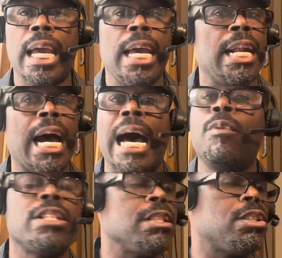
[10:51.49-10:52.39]
and I
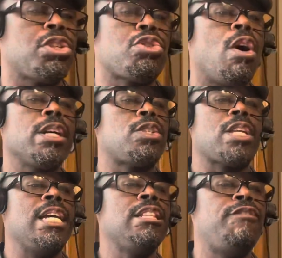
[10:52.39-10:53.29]
wasn't the
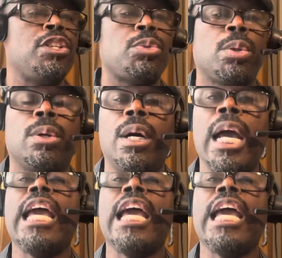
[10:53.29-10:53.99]
strongest individual.